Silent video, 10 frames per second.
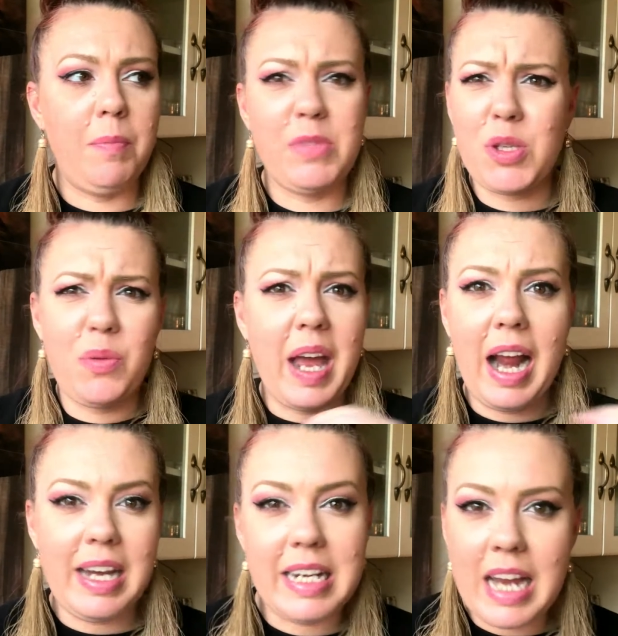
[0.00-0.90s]
so that I
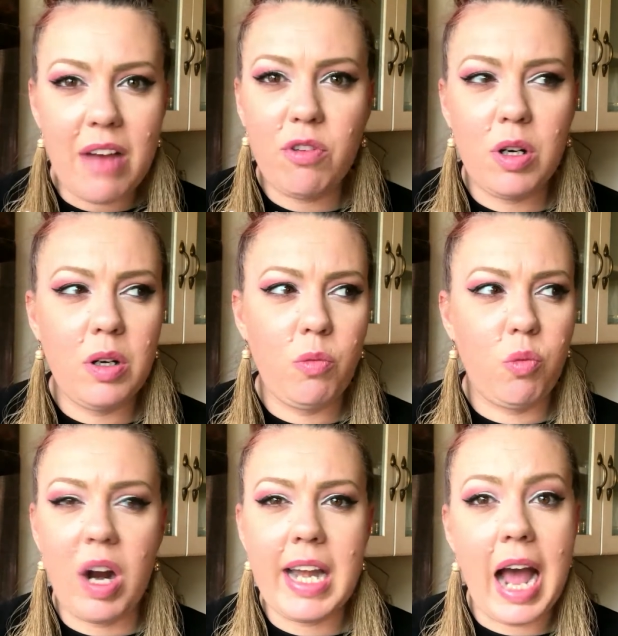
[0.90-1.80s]
never
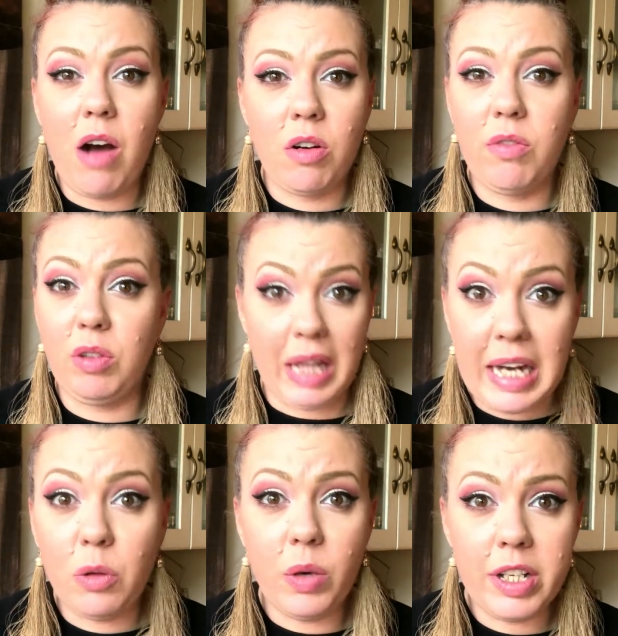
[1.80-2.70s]
run out of
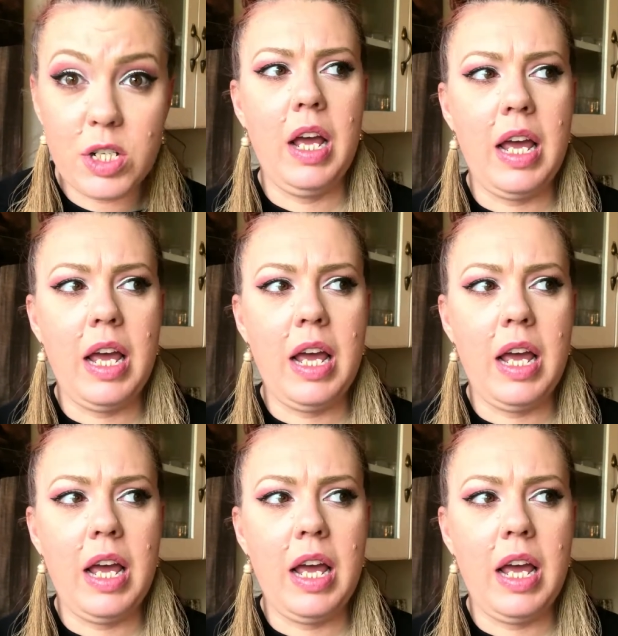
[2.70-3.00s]
language.